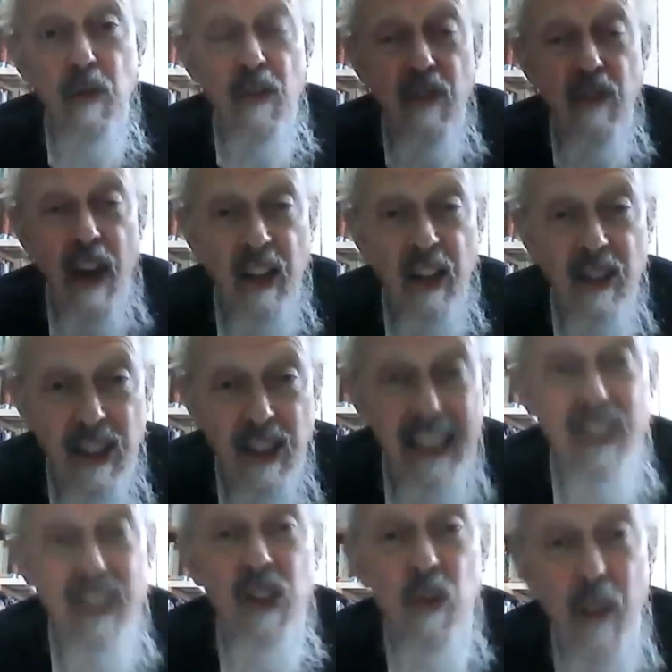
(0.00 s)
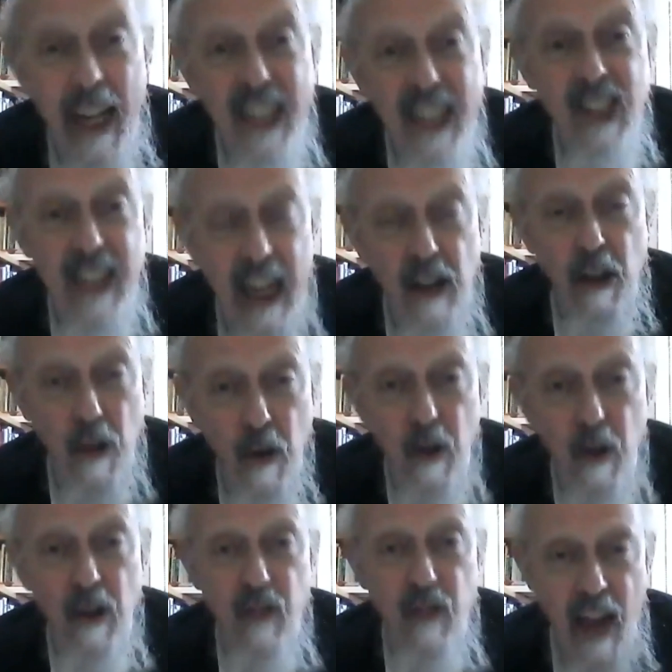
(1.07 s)
faculties. It directs that
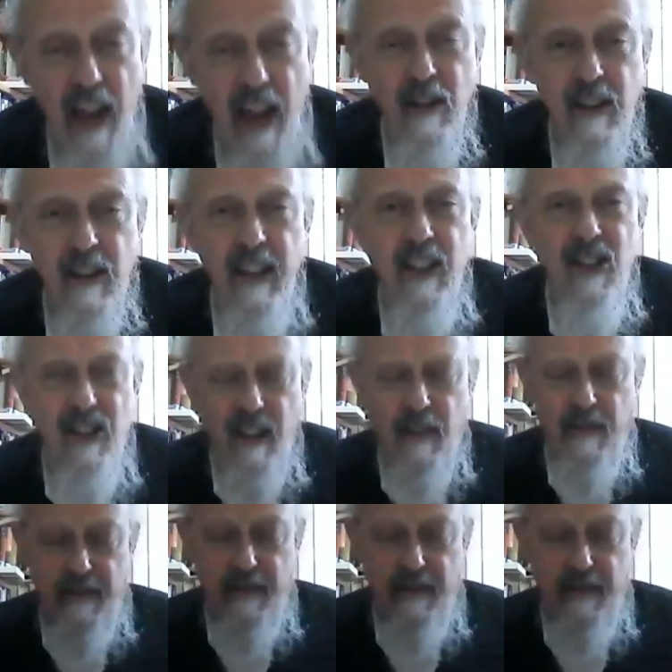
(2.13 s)
third faculty itself.